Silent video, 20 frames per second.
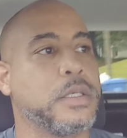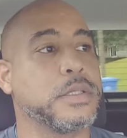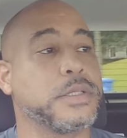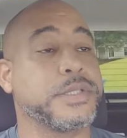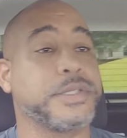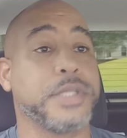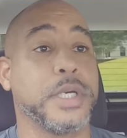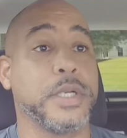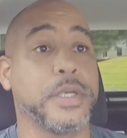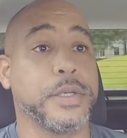
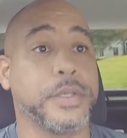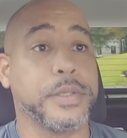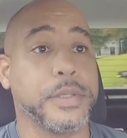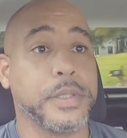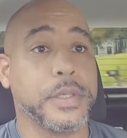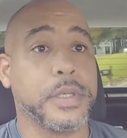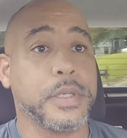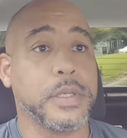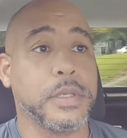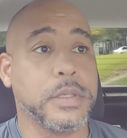stuttered.
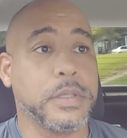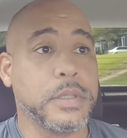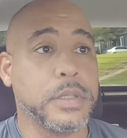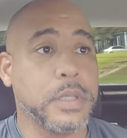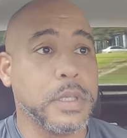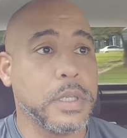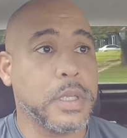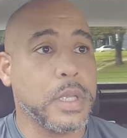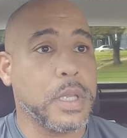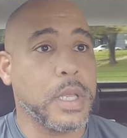
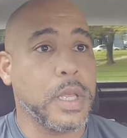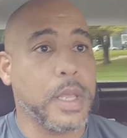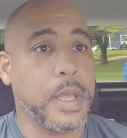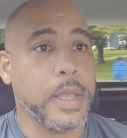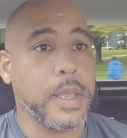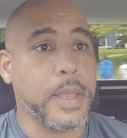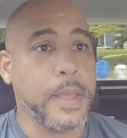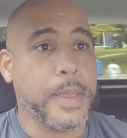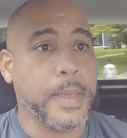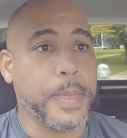
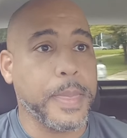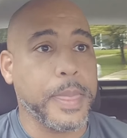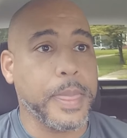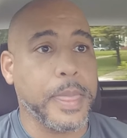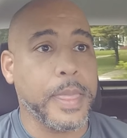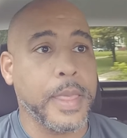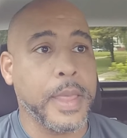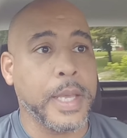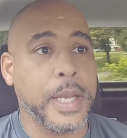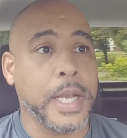
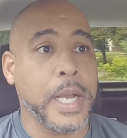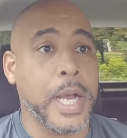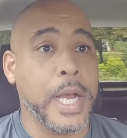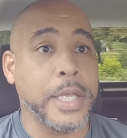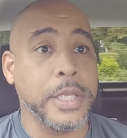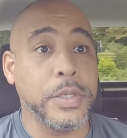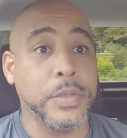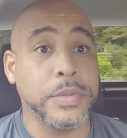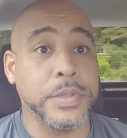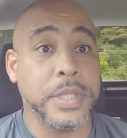And
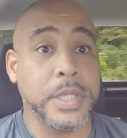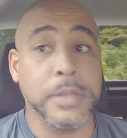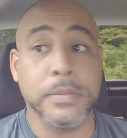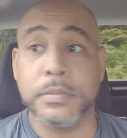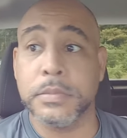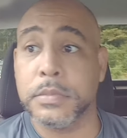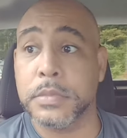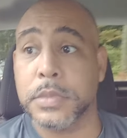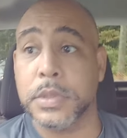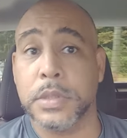God used
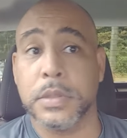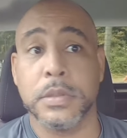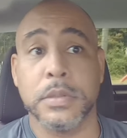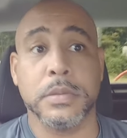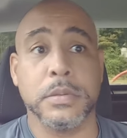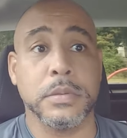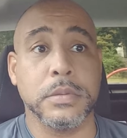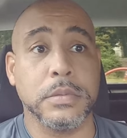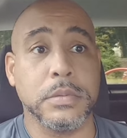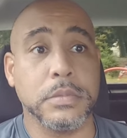him
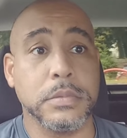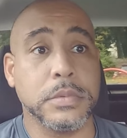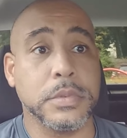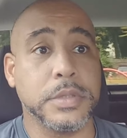to